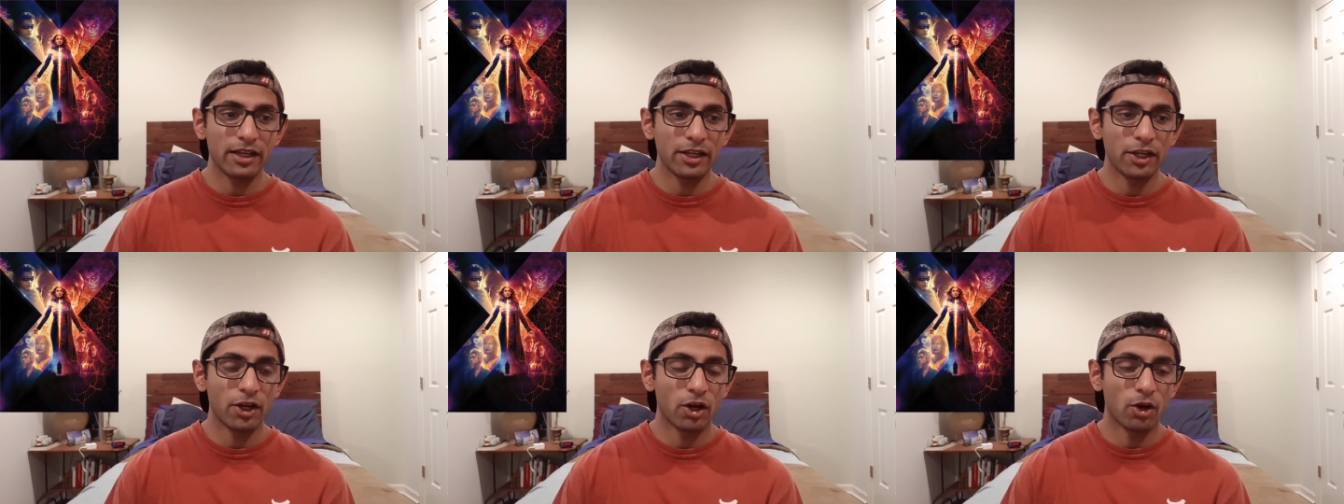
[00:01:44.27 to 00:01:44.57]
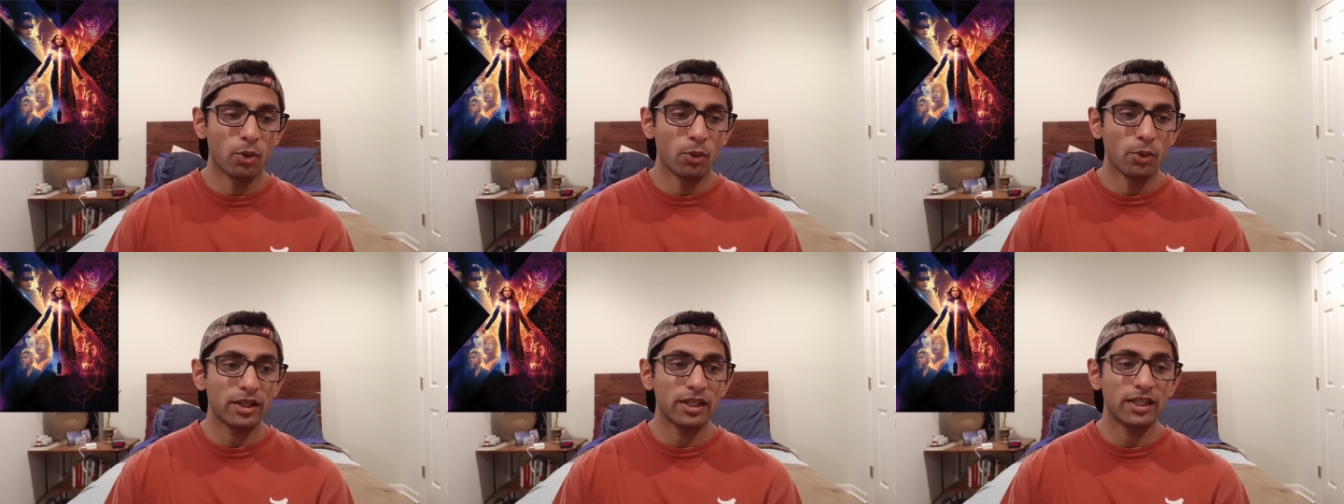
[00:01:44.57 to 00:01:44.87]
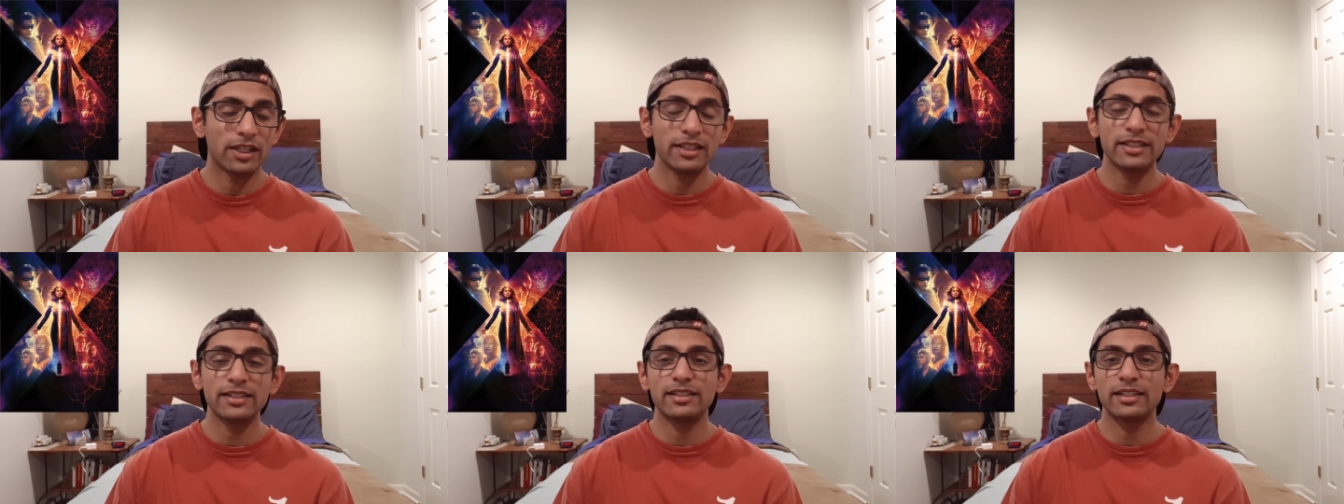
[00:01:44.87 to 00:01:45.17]
You know,
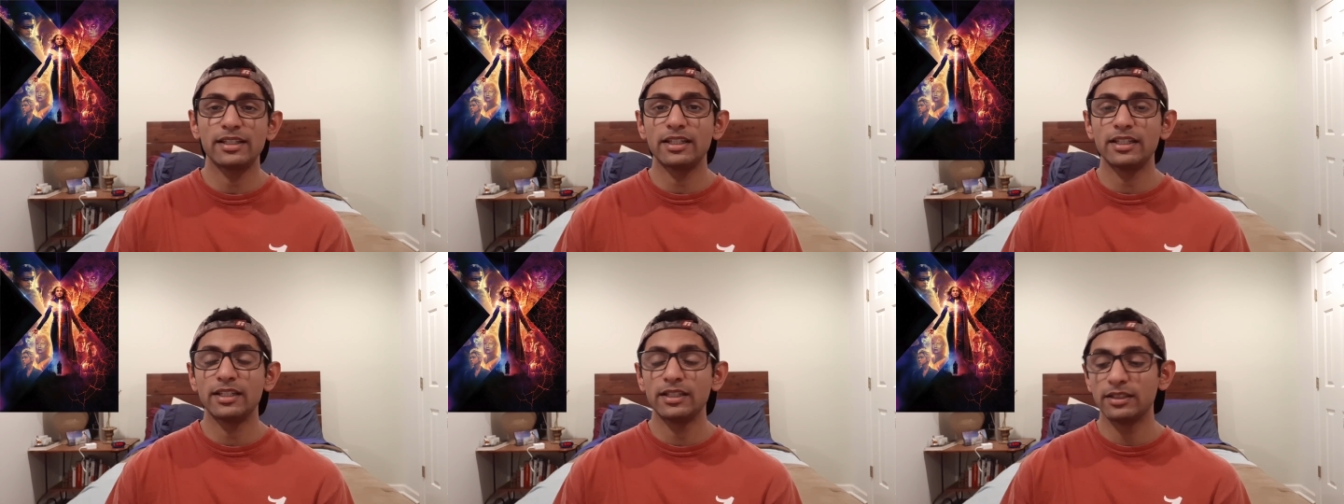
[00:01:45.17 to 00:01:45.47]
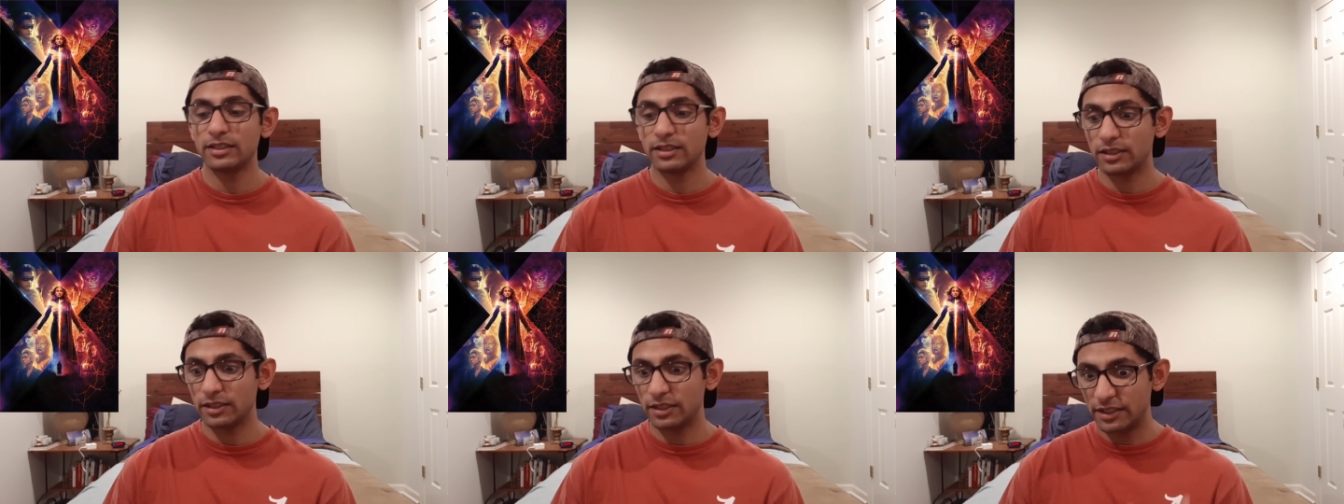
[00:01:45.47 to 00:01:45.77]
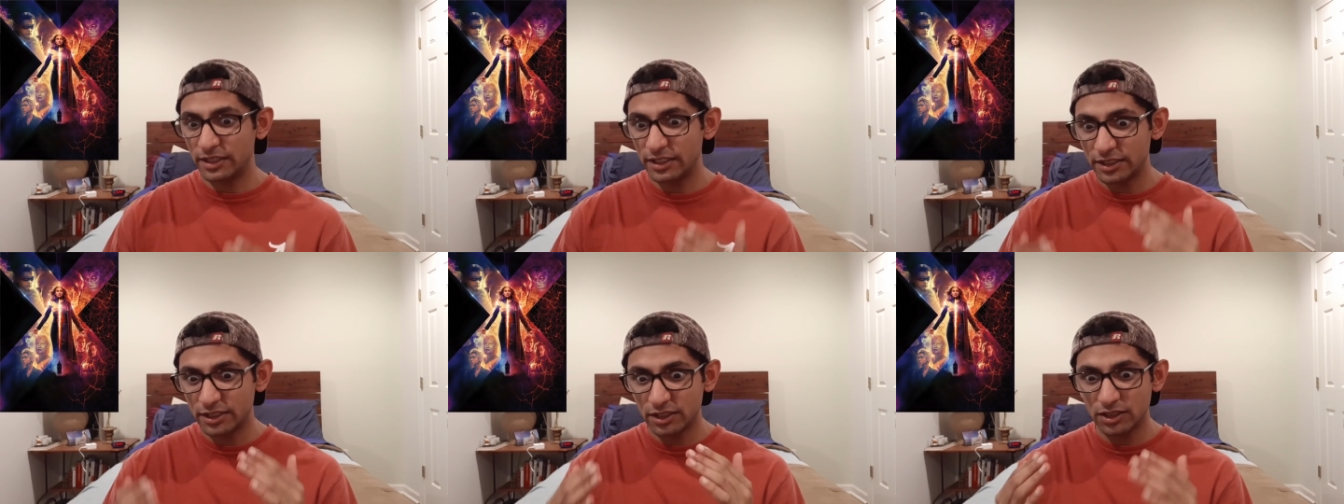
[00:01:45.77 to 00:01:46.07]
he's he's
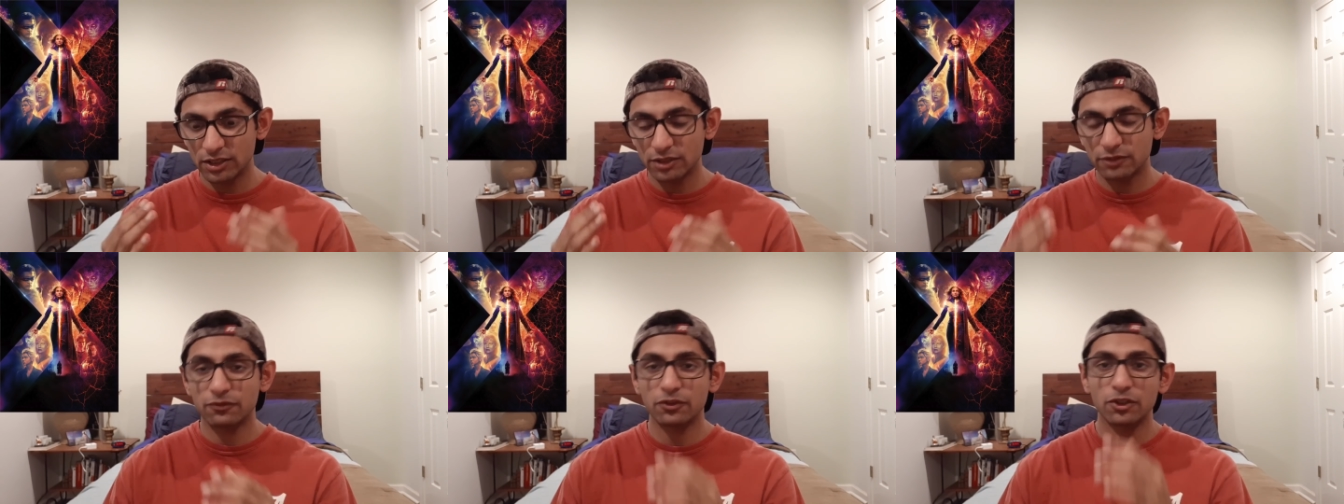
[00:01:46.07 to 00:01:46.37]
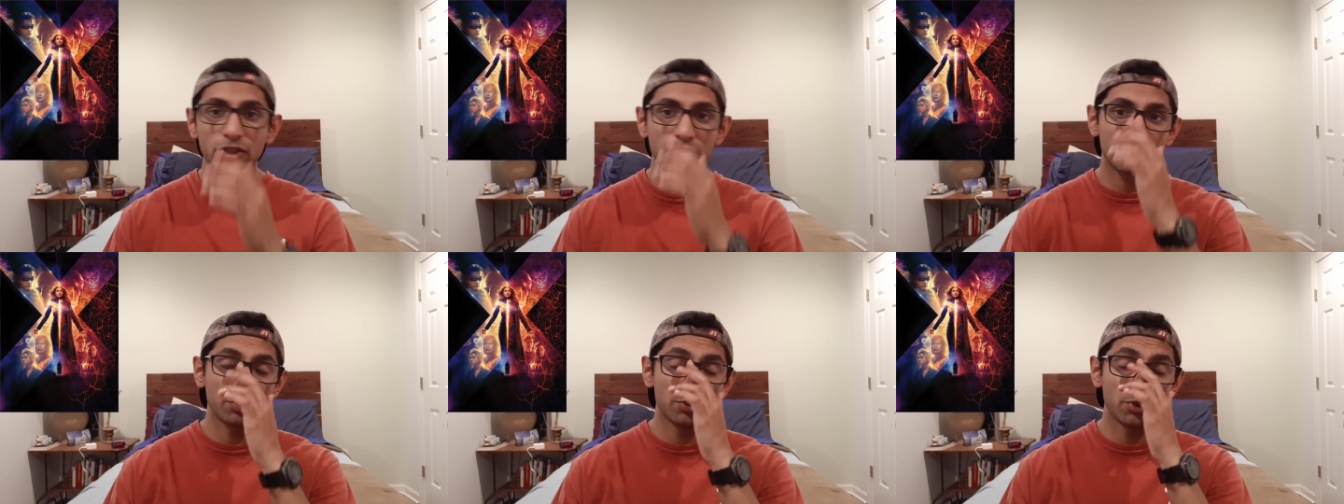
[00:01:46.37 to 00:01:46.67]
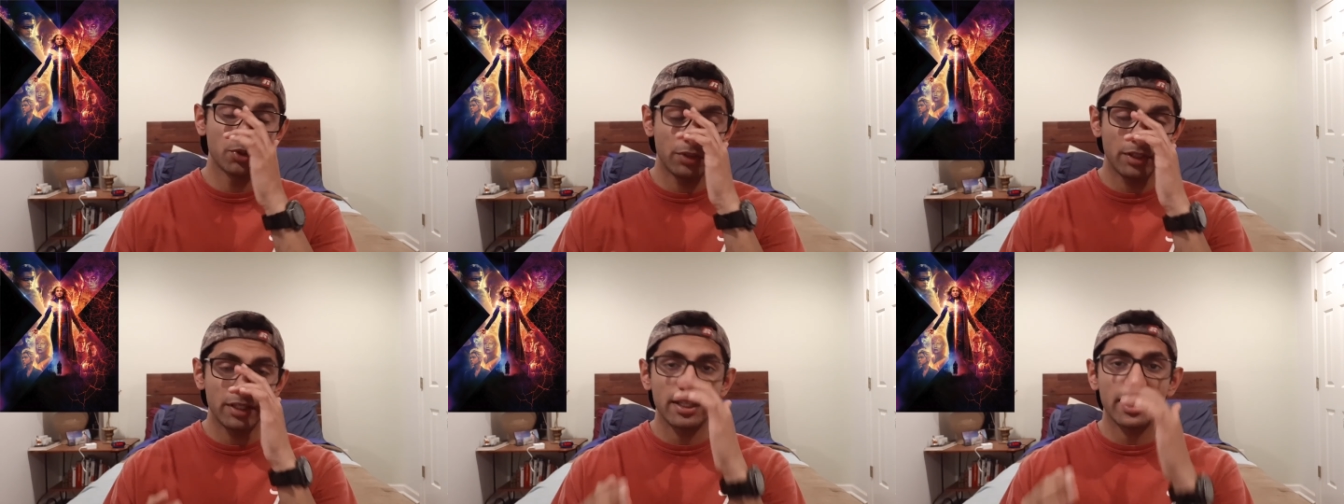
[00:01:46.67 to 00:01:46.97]
this is his first
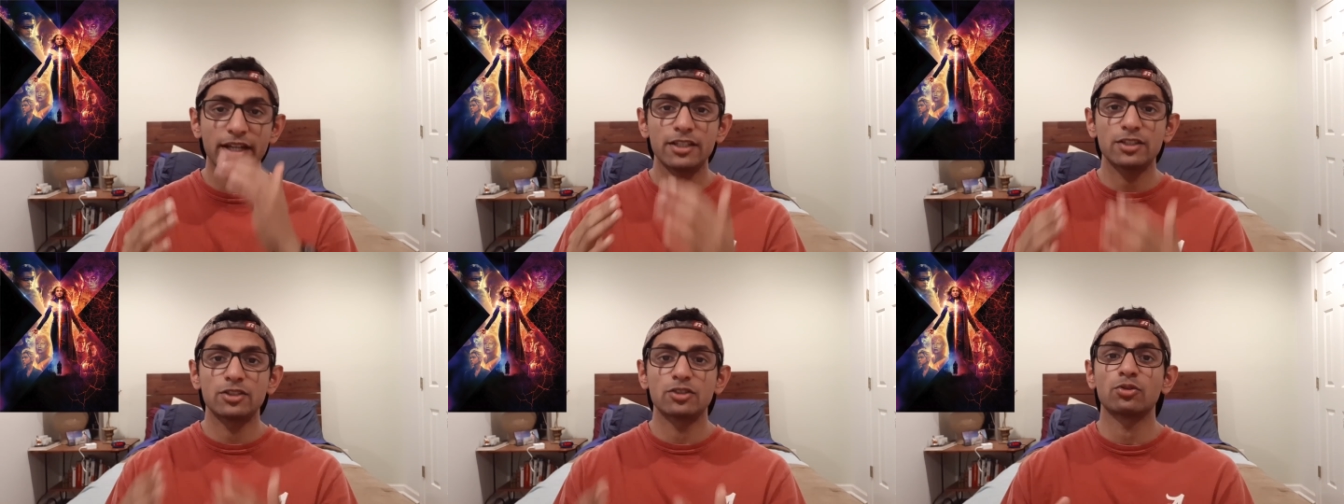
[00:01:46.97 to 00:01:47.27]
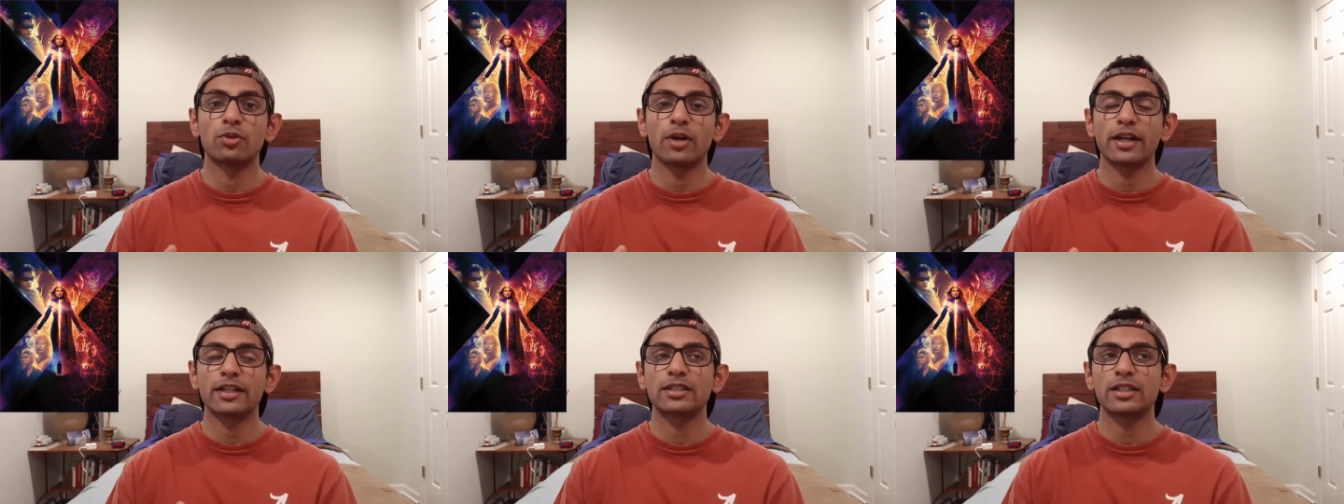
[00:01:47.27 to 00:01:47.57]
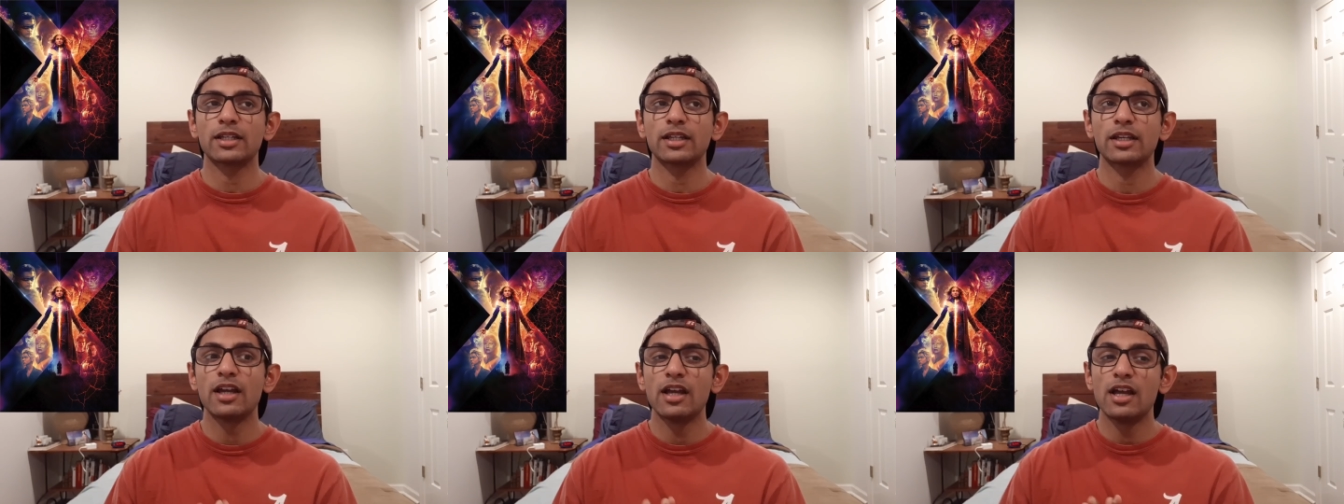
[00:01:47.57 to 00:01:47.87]
movie that he's
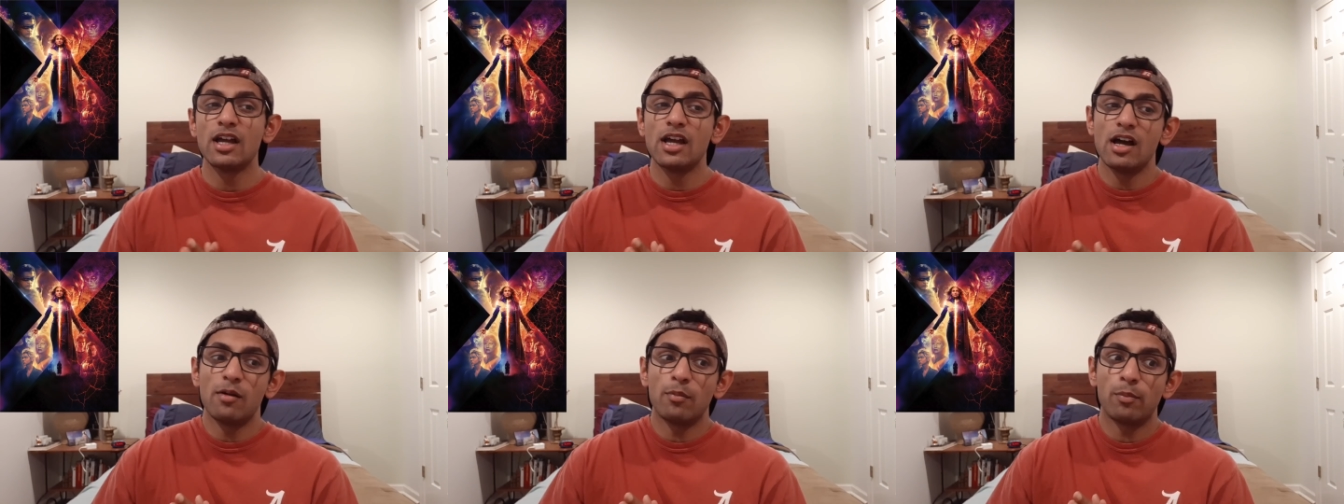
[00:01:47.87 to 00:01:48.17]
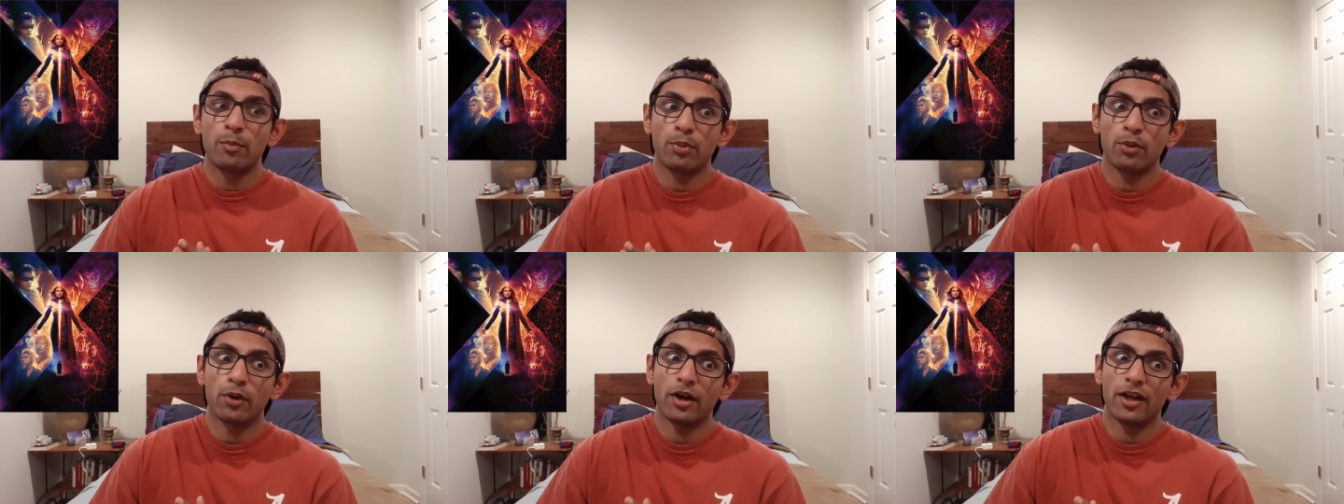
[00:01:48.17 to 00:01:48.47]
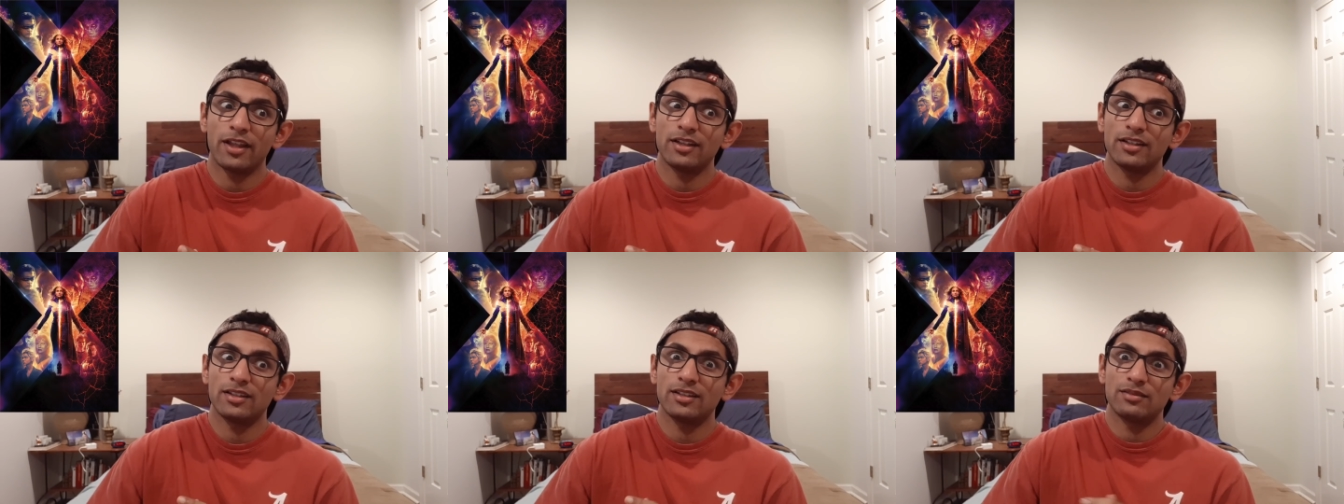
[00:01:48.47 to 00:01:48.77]
directing,
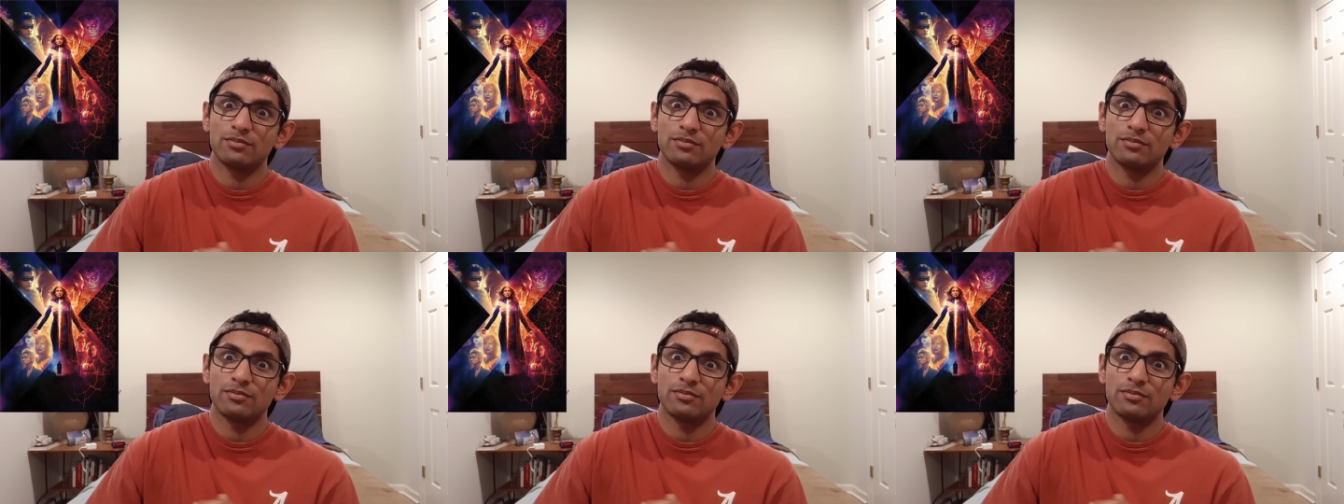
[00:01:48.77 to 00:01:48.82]
but